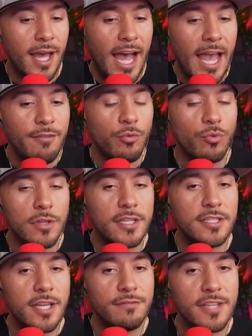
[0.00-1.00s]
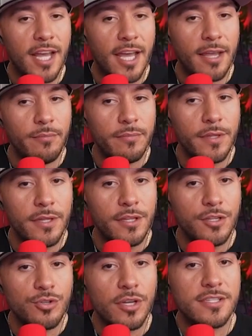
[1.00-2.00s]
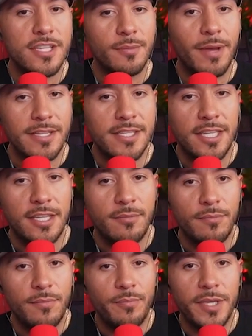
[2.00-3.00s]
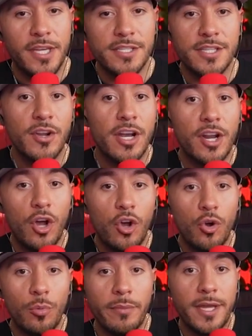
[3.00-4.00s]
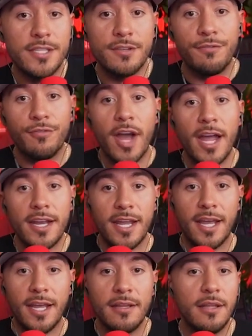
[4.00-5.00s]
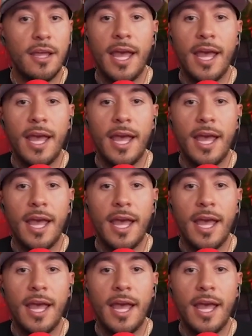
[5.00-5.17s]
I have a really tough time trusting my team because they're at home, it's a Friday.